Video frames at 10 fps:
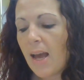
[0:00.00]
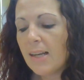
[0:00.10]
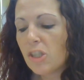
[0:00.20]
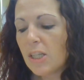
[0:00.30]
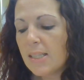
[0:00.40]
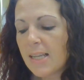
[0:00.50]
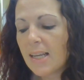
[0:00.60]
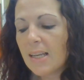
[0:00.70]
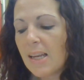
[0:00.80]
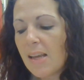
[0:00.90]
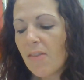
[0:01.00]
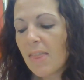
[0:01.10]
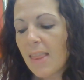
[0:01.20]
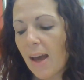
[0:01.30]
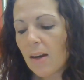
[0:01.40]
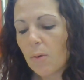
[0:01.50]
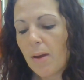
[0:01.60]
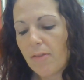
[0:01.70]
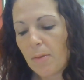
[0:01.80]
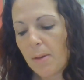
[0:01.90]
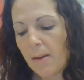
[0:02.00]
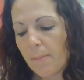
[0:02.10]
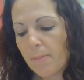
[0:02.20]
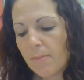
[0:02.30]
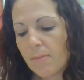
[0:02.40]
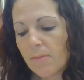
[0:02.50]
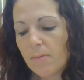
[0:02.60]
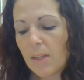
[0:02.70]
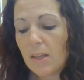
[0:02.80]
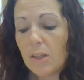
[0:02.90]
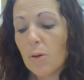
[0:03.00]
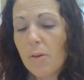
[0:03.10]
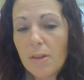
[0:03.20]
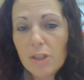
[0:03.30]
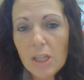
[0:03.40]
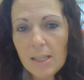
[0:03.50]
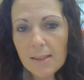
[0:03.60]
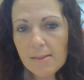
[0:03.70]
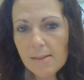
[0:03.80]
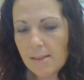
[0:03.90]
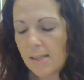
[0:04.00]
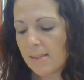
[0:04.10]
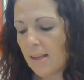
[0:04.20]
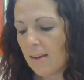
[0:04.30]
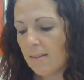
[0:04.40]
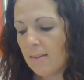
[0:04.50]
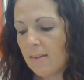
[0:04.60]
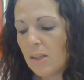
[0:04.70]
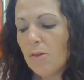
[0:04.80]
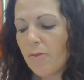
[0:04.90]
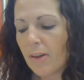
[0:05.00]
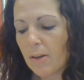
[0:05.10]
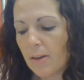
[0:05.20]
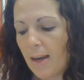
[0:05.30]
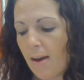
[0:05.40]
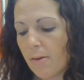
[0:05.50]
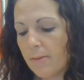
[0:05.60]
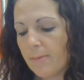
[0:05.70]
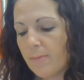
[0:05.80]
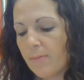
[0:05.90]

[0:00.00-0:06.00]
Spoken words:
And she'd taken even that away from him. "You're the genius," he said. "You figure it out."